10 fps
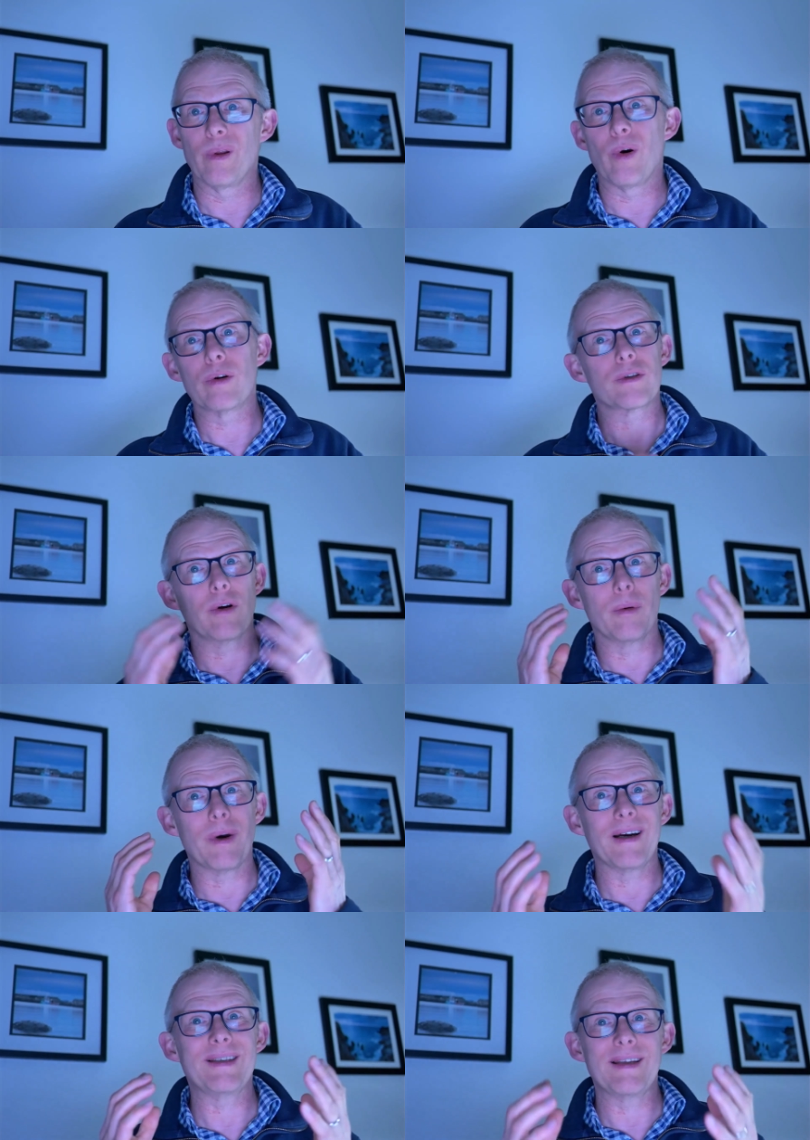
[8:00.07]
term. I
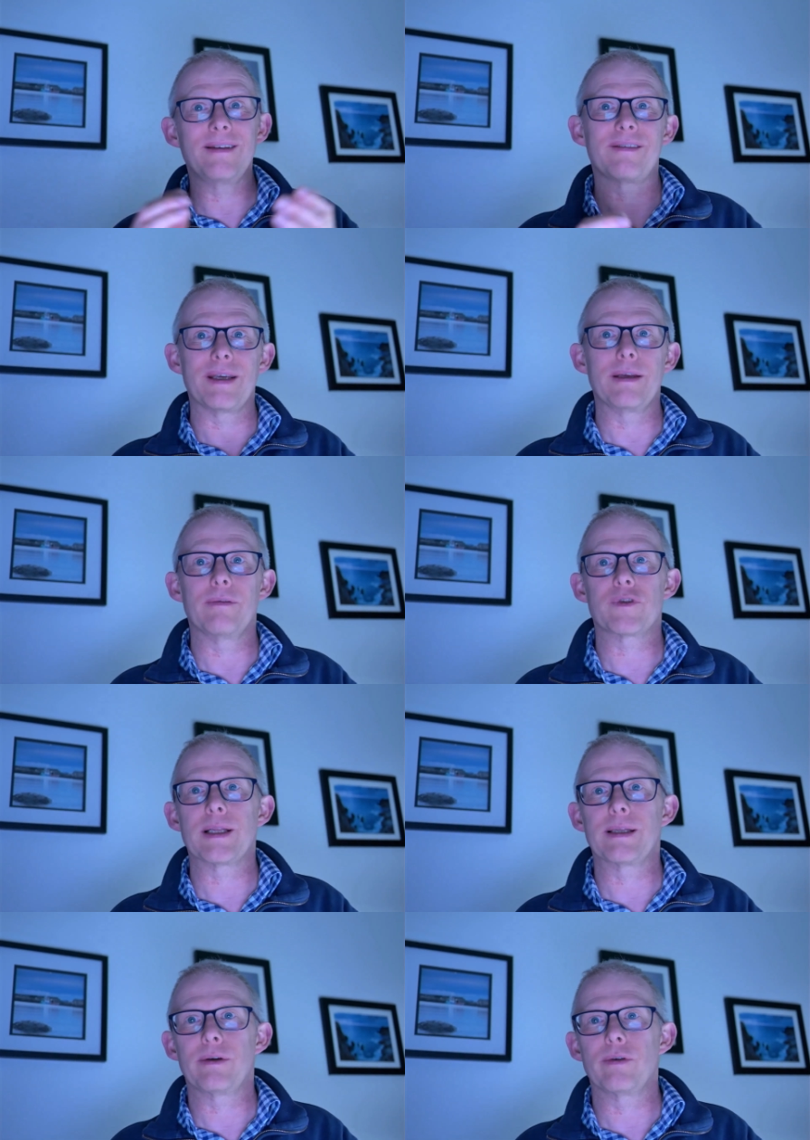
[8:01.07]
did think of selling
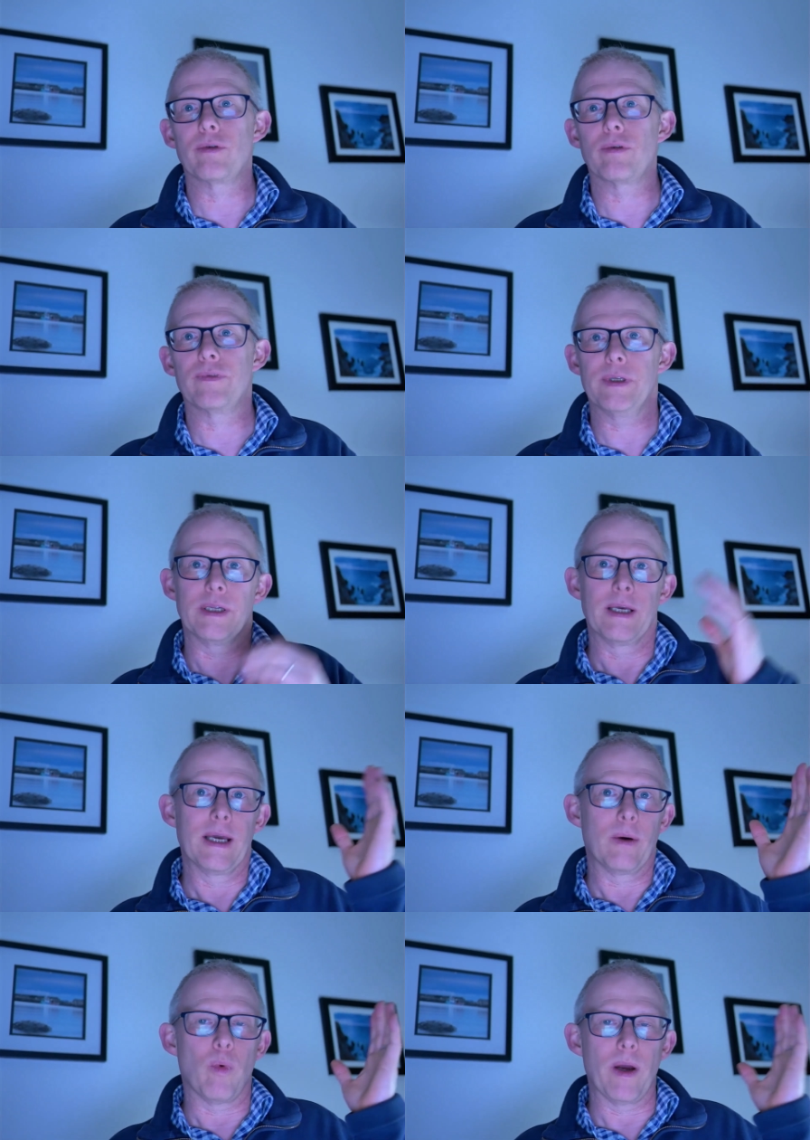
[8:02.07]
out of it
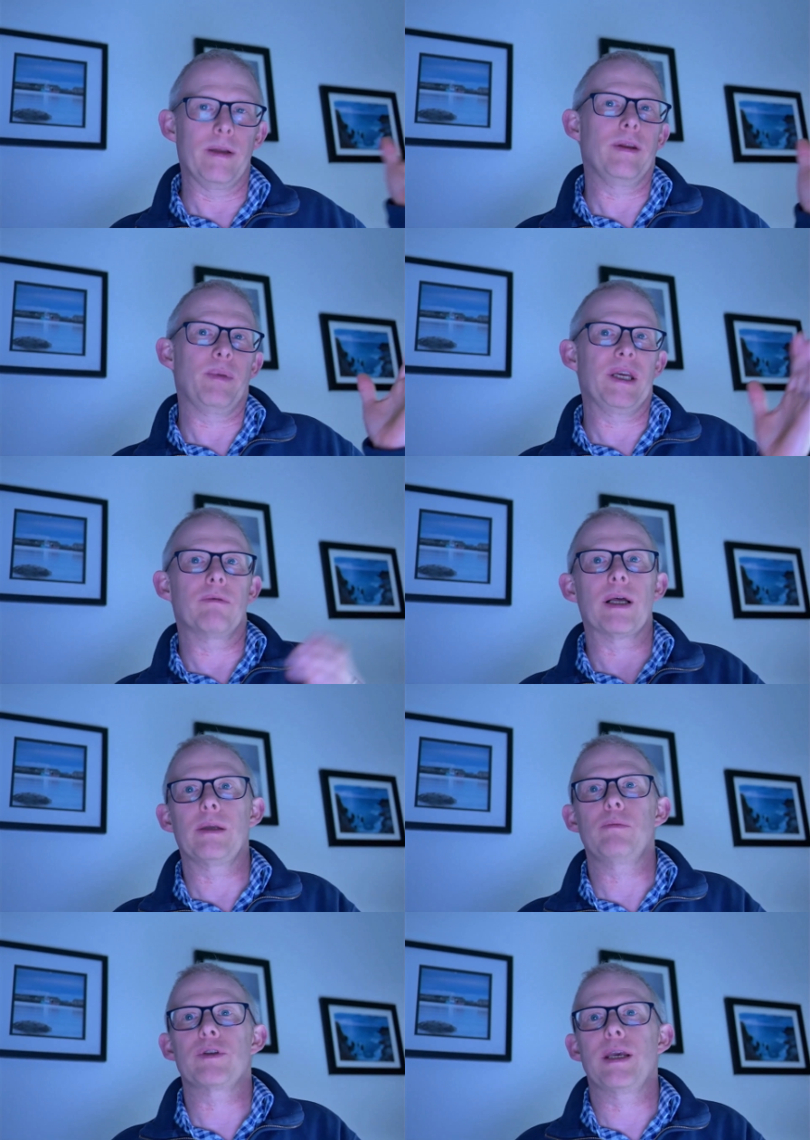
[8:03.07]
when the big rally was
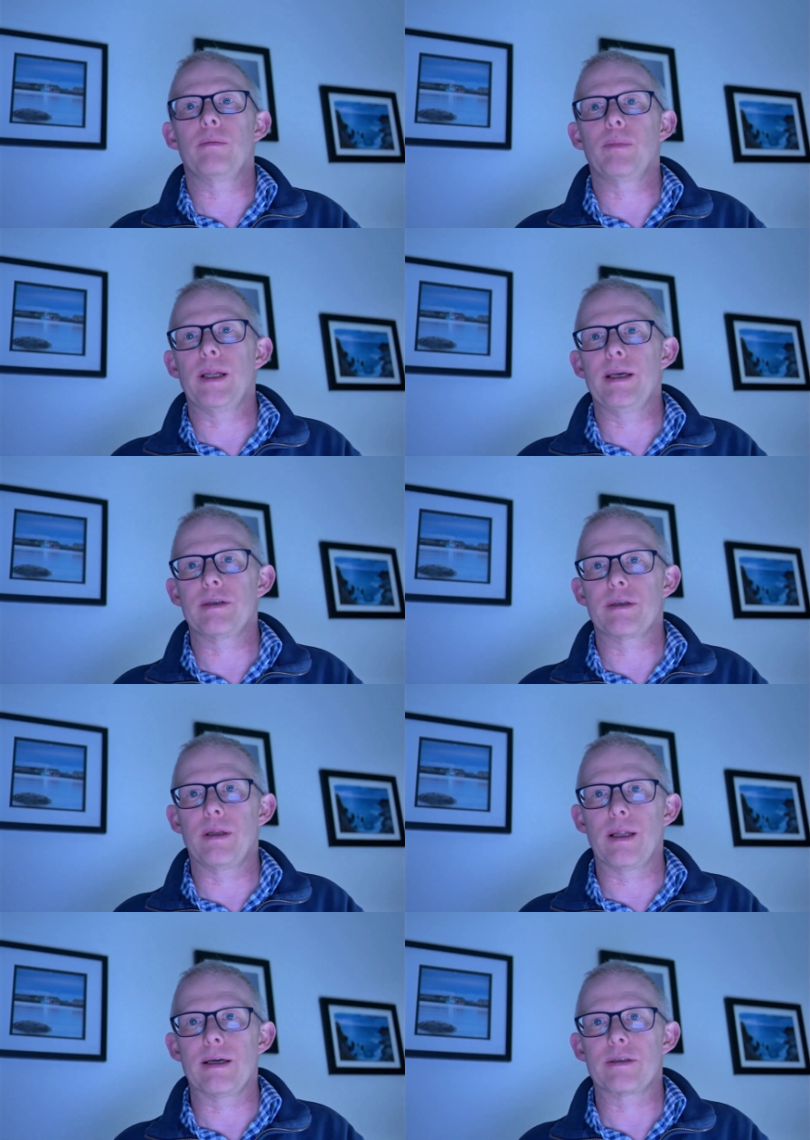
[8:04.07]
taking place
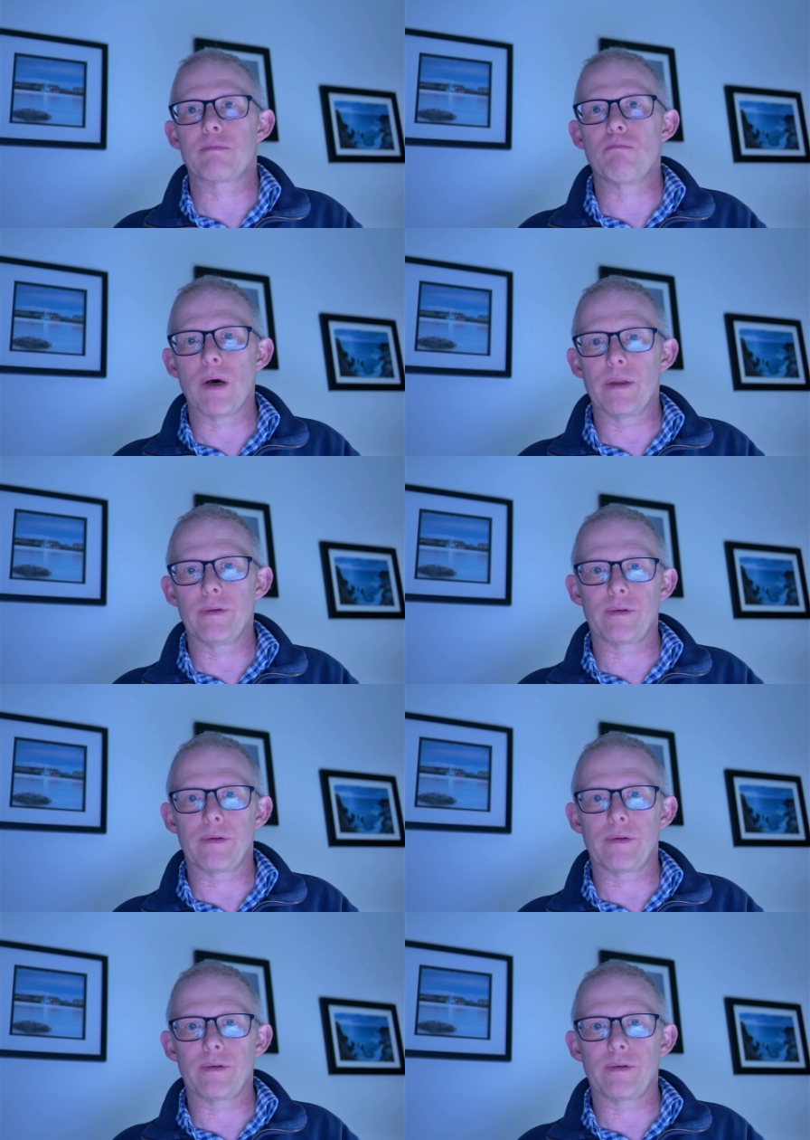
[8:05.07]
last month,